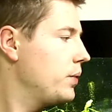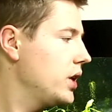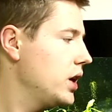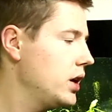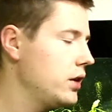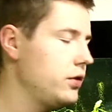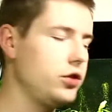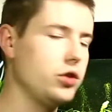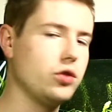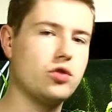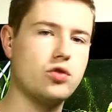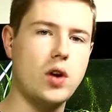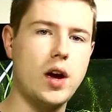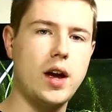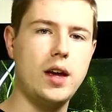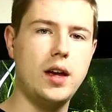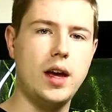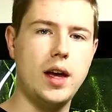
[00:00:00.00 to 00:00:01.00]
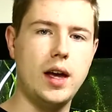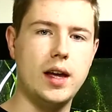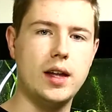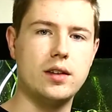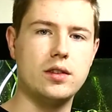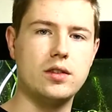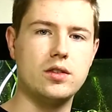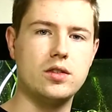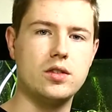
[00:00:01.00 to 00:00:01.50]
if you
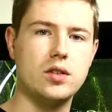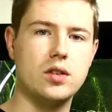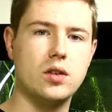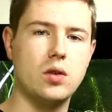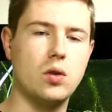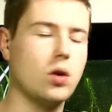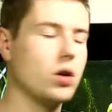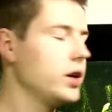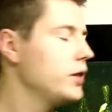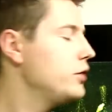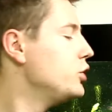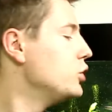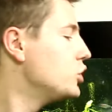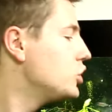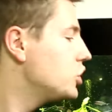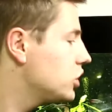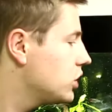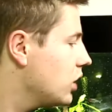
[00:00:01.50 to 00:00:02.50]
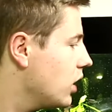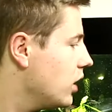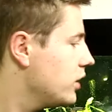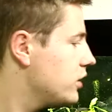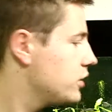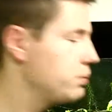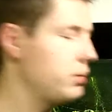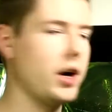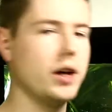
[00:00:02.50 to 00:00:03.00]
if you
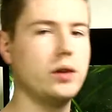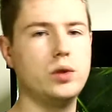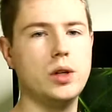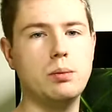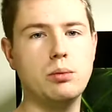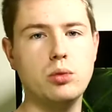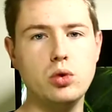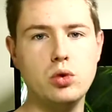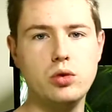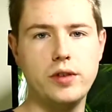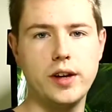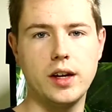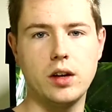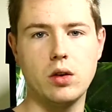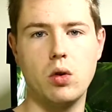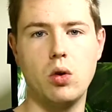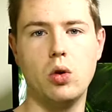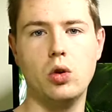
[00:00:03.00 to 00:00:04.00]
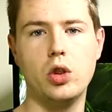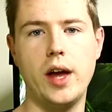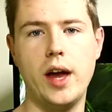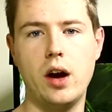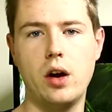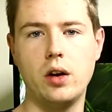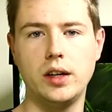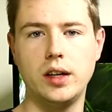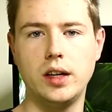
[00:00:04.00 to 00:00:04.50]
start by removing all the
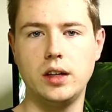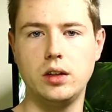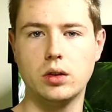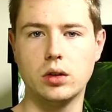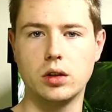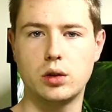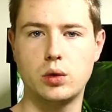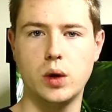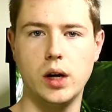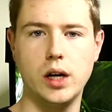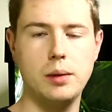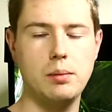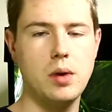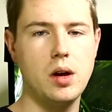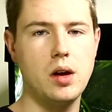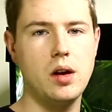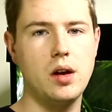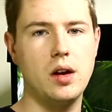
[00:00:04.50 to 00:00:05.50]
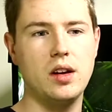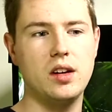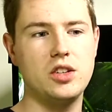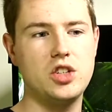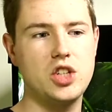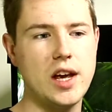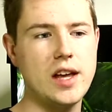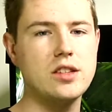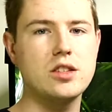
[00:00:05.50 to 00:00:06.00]
algae in your aquarium,
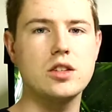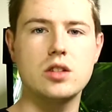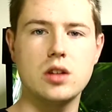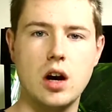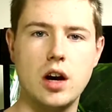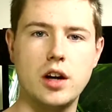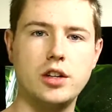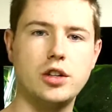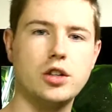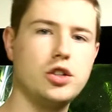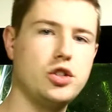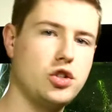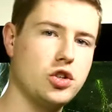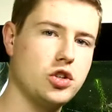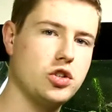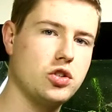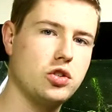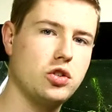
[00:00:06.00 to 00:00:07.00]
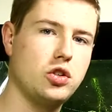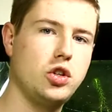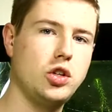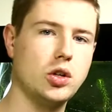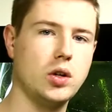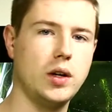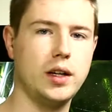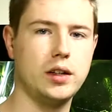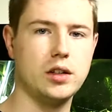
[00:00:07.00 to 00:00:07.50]
chances are you're just
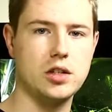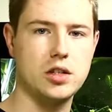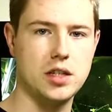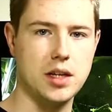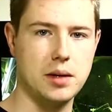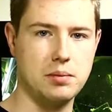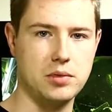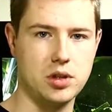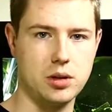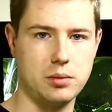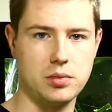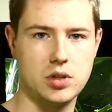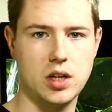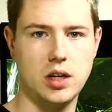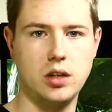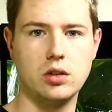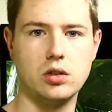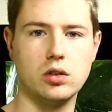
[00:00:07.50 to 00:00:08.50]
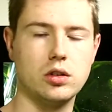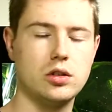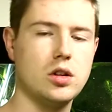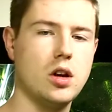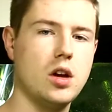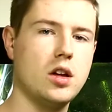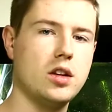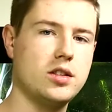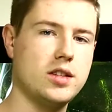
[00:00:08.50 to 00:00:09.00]
curing the symptoms and you're not
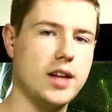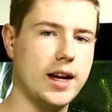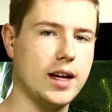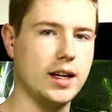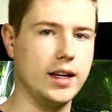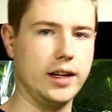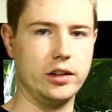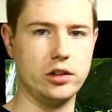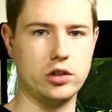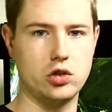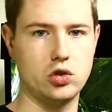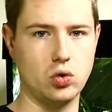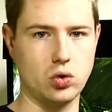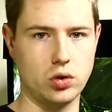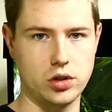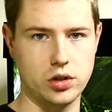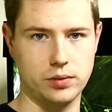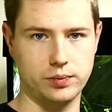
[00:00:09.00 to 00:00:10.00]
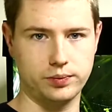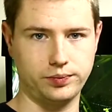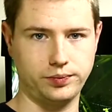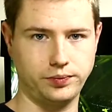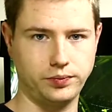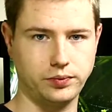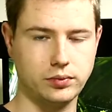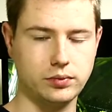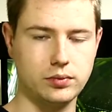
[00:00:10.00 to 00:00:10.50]
tackling the source.
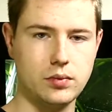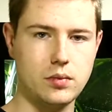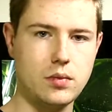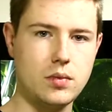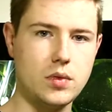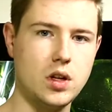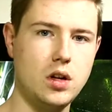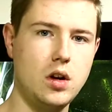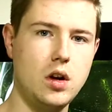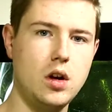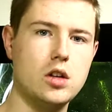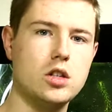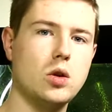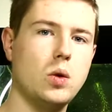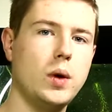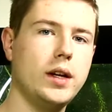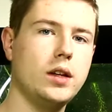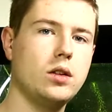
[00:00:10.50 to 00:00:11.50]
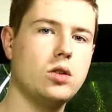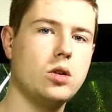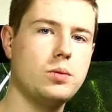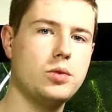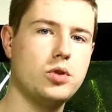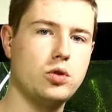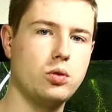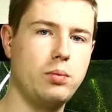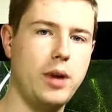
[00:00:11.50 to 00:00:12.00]
So when it
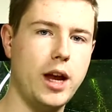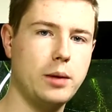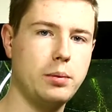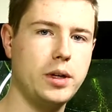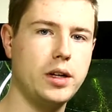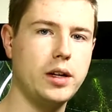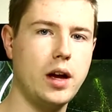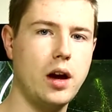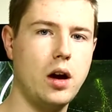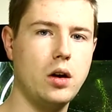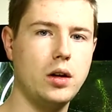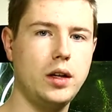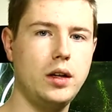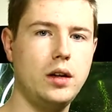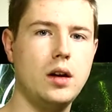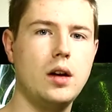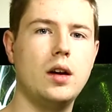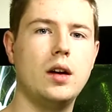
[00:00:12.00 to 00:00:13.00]
comes to blackbeard algae,